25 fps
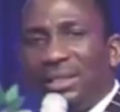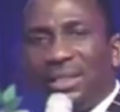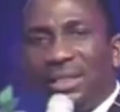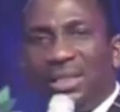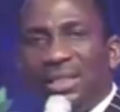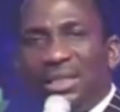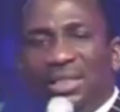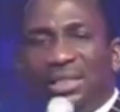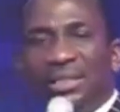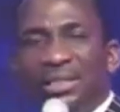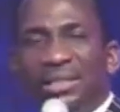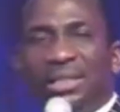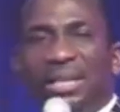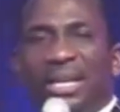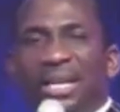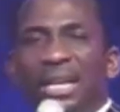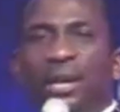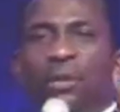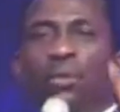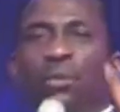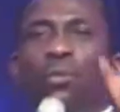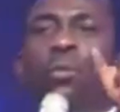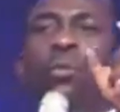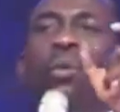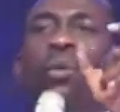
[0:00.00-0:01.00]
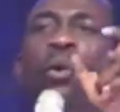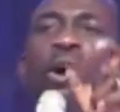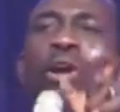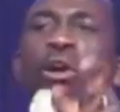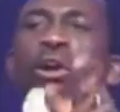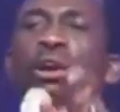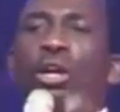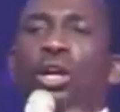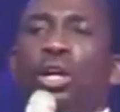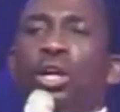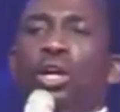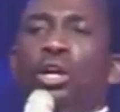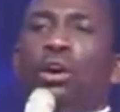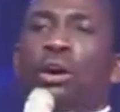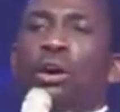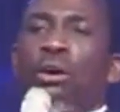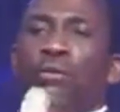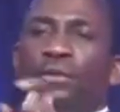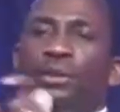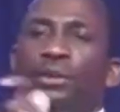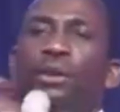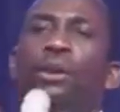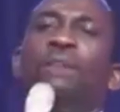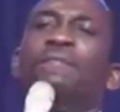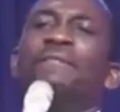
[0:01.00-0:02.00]
is a walk
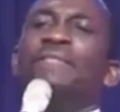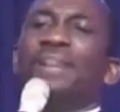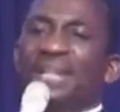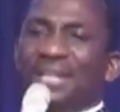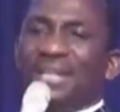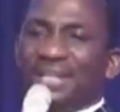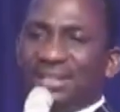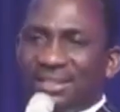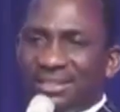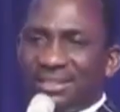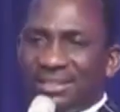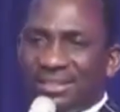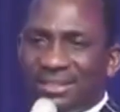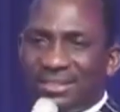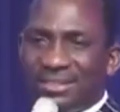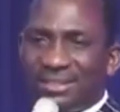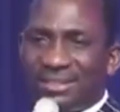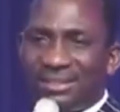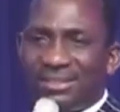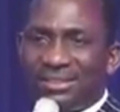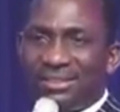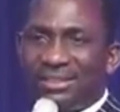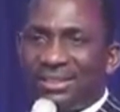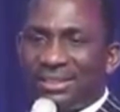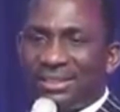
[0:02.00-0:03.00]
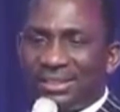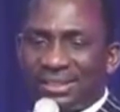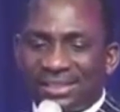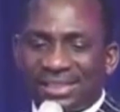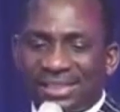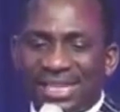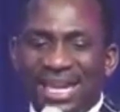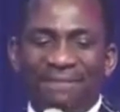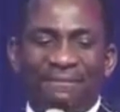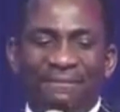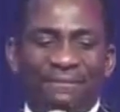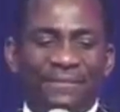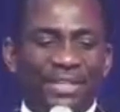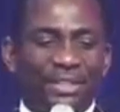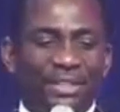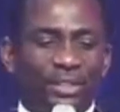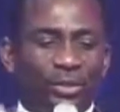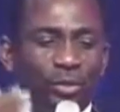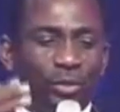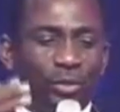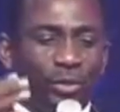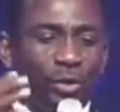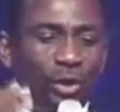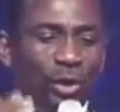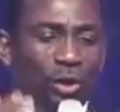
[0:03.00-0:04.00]
of covenant service
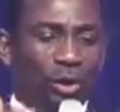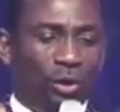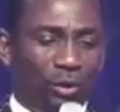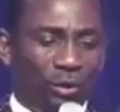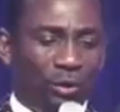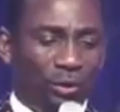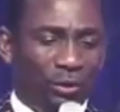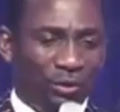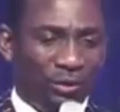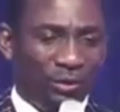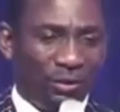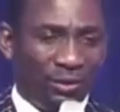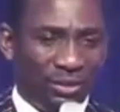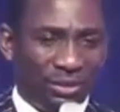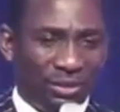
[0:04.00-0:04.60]
to god